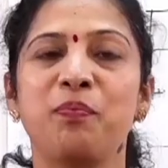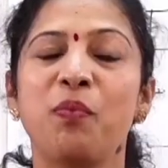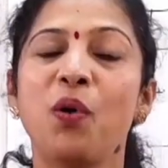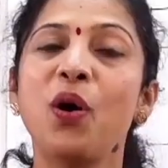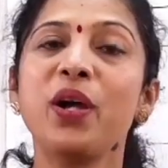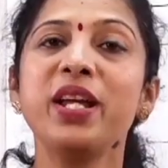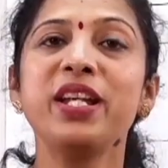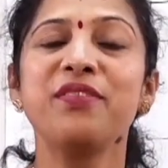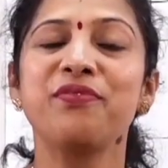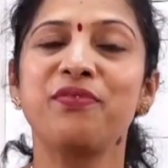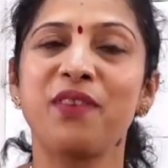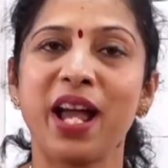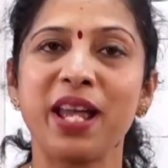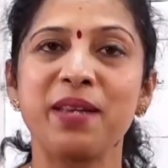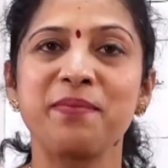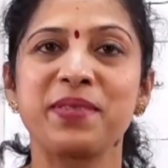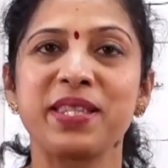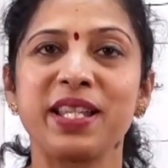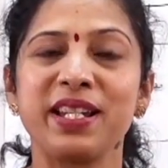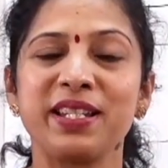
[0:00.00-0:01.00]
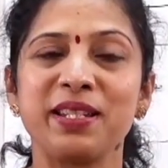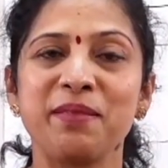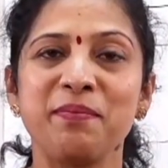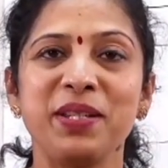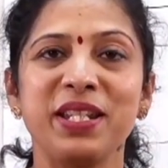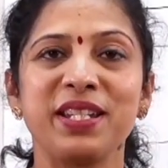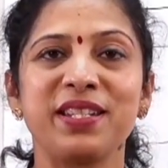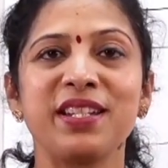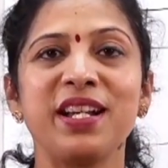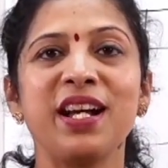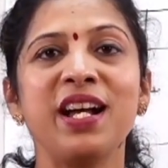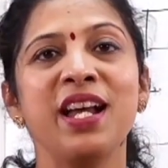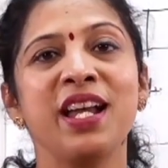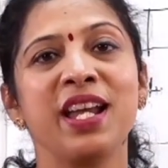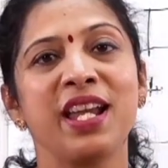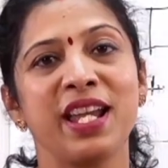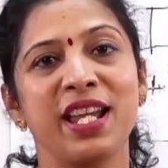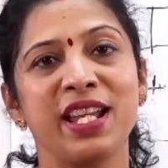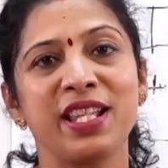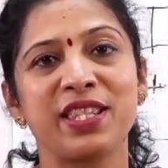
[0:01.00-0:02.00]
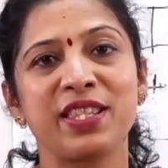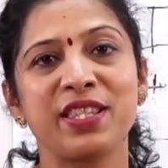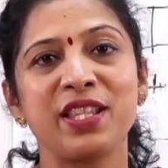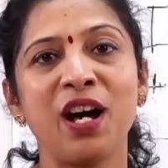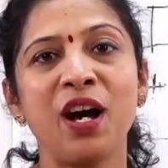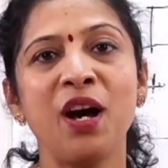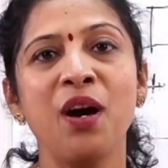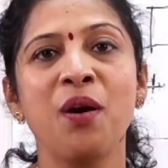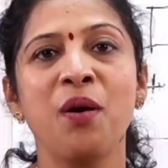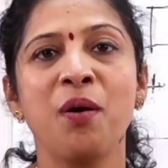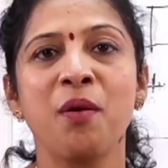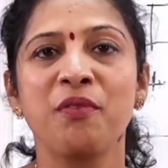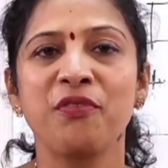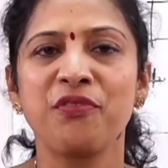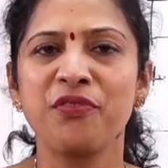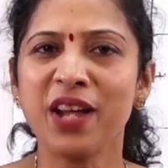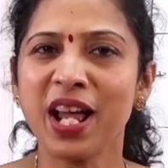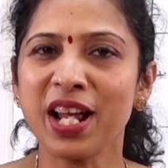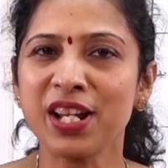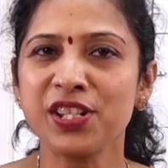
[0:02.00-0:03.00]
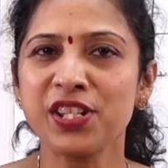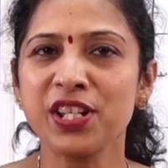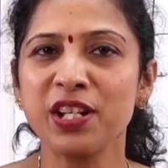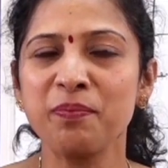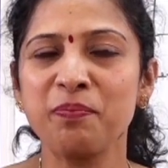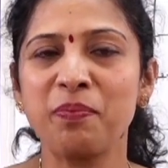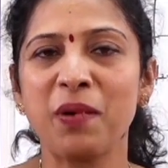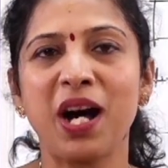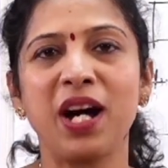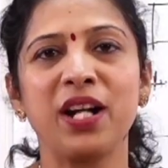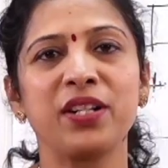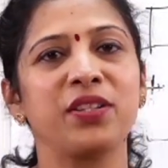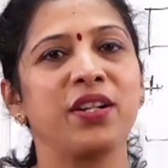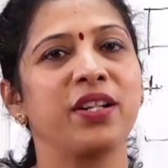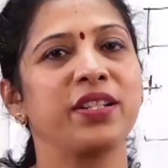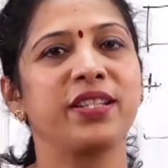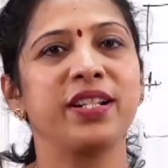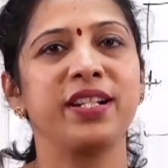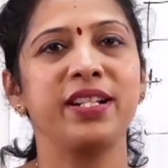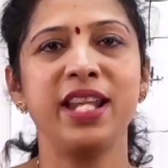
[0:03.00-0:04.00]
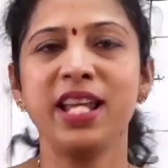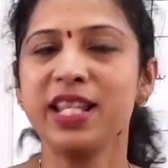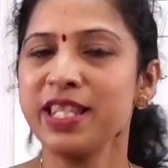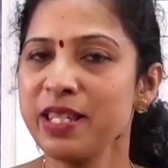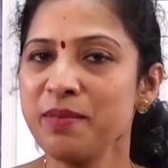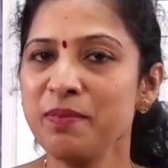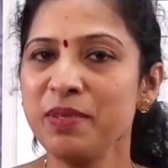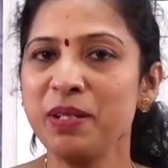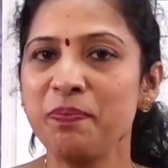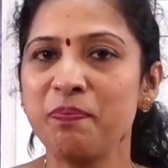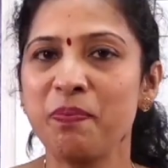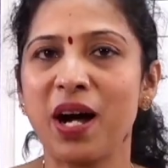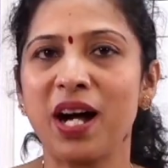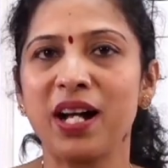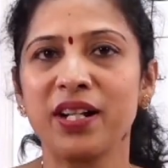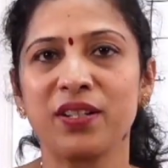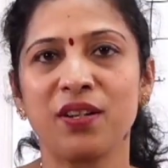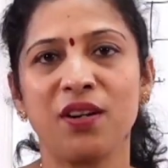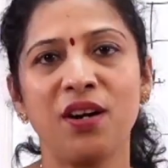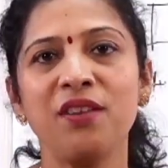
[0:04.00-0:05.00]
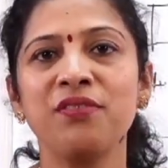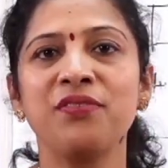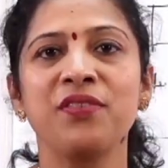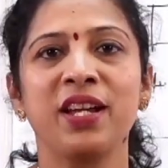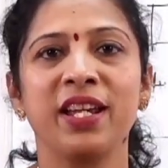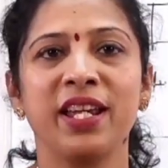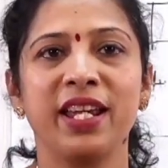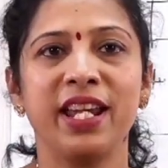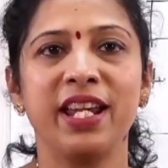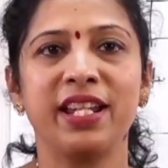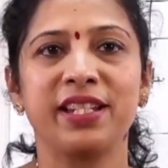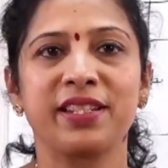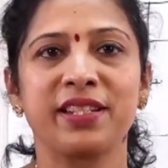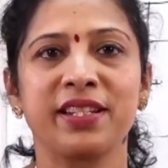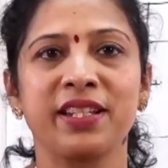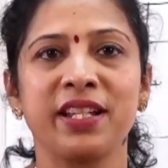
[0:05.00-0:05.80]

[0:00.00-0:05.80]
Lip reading: 0.5 centimeter is the fraction part or the decimal part of it.